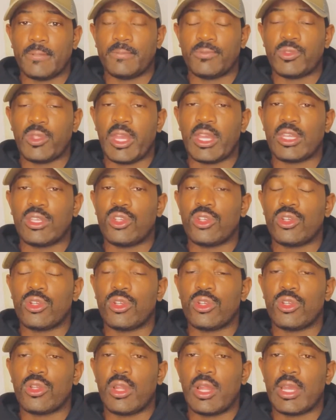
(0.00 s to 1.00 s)
like
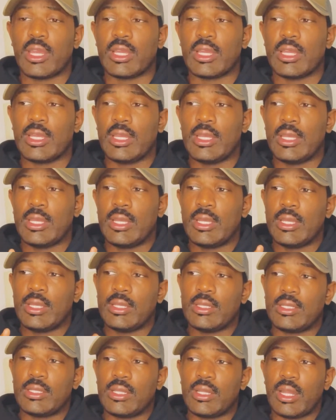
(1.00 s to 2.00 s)
your like
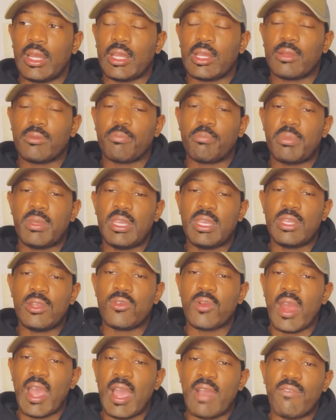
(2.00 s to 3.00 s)
pea
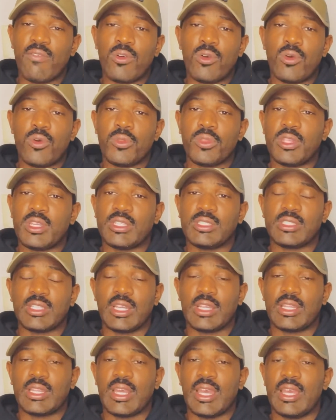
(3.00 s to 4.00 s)
gravel, things
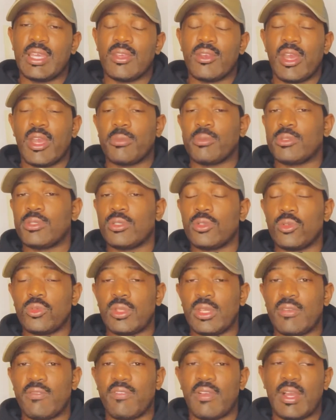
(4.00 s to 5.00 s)
like that. You're
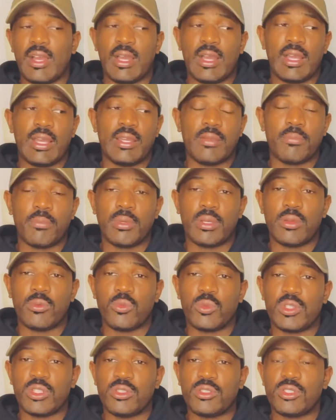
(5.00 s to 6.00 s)
absolutely fine. But
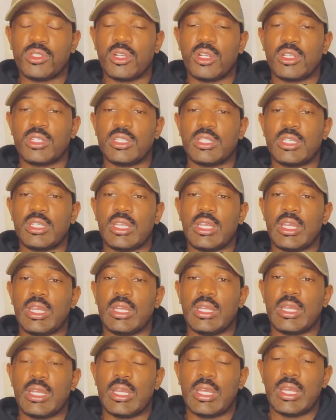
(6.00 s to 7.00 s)
when you start to get
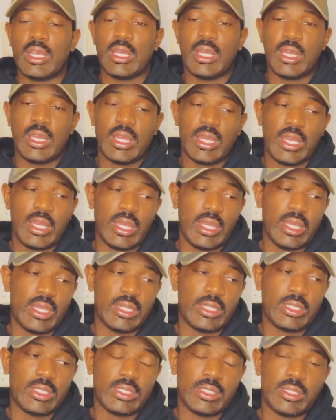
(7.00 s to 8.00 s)

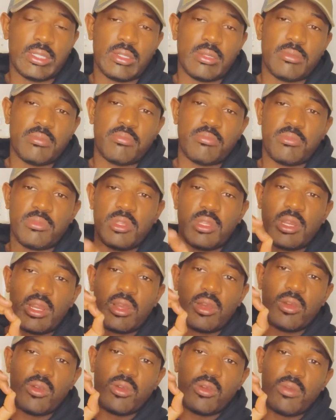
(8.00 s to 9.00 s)
into, you
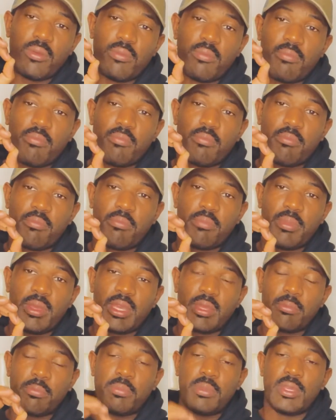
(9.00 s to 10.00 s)
know,
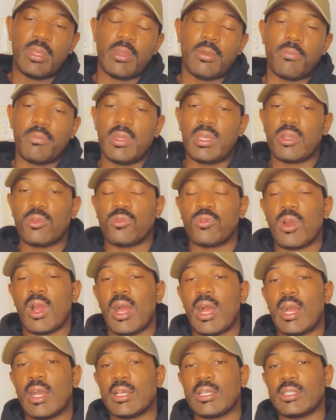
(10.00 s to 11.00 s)
big
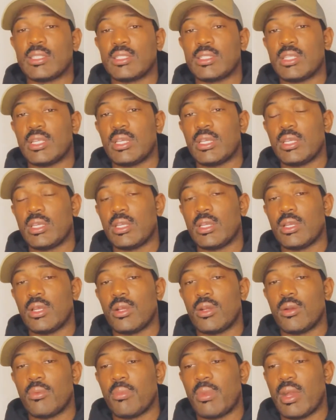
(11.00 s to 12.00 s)
rocks, you
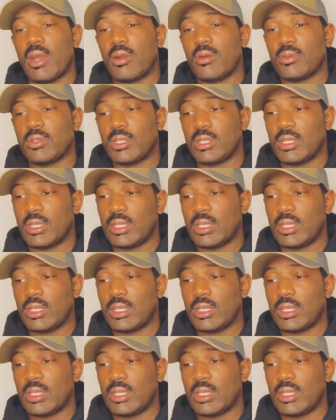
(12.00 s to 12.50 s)
know, about